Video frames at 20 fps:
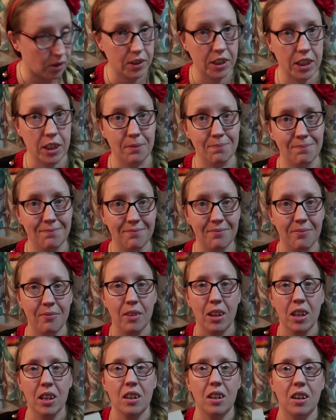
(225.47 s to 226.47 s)
it over here
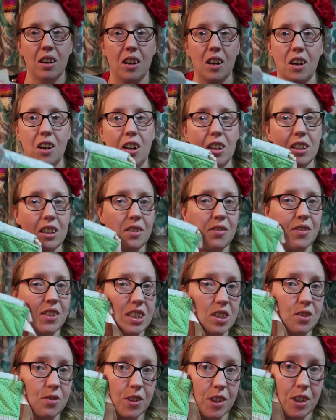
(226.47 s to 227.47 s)
all of
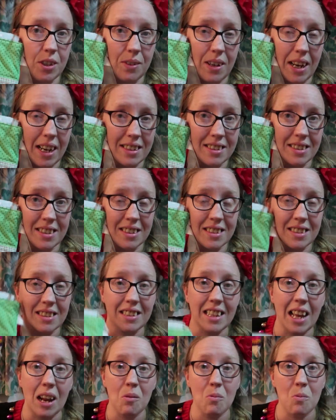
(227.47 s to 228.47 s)
this for you guys.
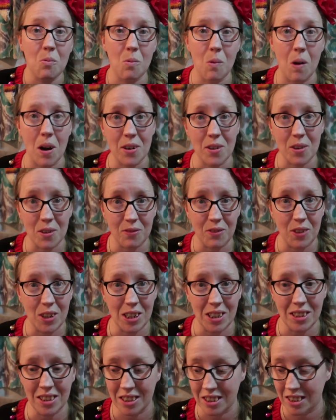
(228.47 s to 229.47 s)
Isn't that
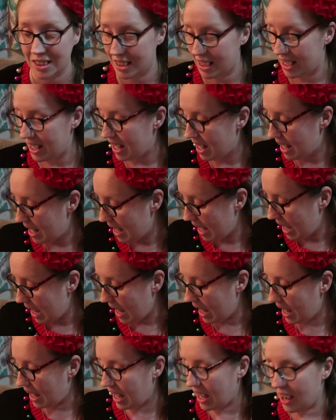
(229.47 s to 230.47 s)
wonderful?
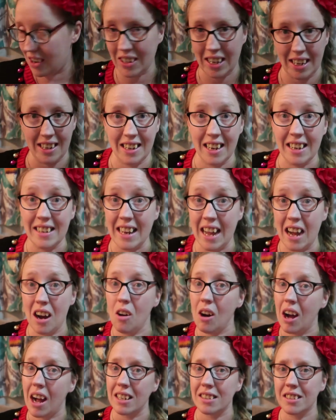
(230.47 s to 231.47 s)
Okay, and
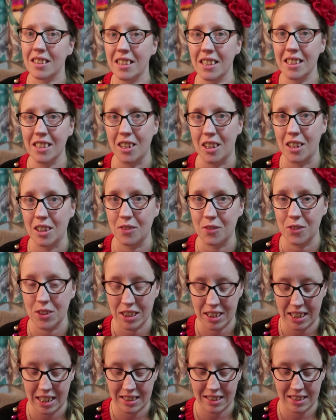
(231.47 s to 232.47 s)
now onto the yarn for
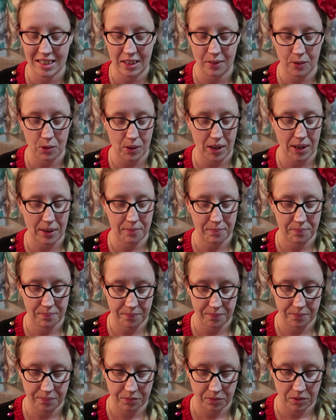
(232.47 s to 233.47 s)
today's giveaway,
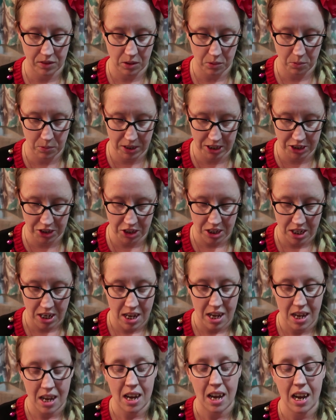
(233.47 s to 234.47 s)
which
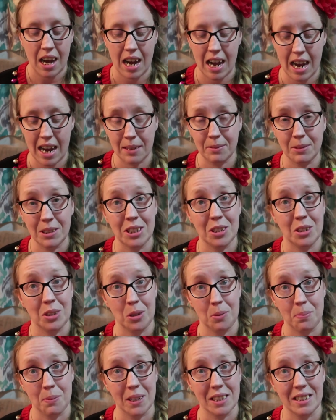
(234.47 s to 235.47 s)
I was
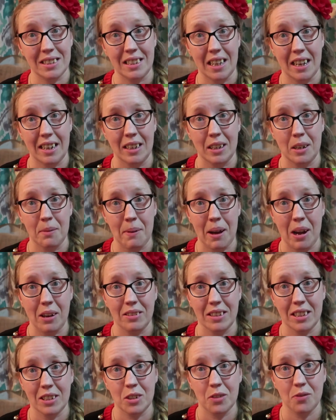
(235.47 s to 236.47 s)
super excited
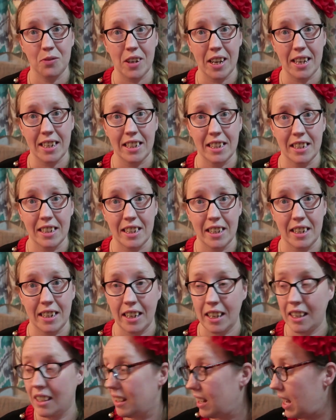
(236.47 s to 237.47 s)
about. There's and
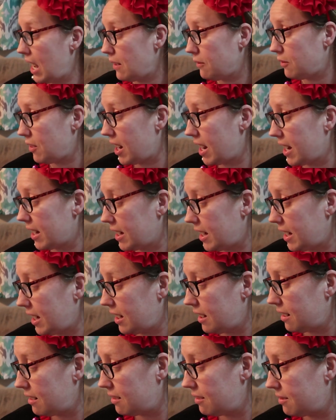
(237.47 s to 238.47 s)
Kitty. Hi,
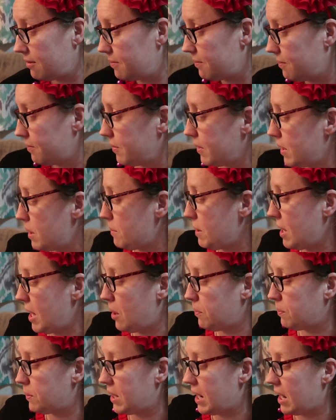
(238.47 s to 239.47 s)
Frankie. Let me
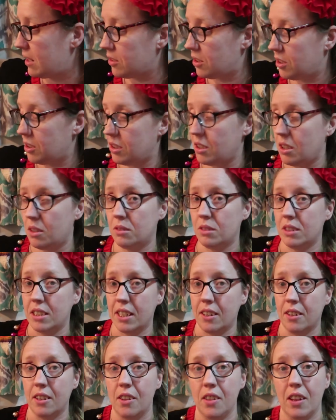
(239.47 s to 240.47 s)
help you down so you don't
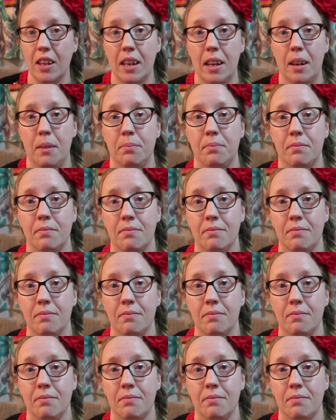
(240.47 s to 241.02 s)
tear anything up.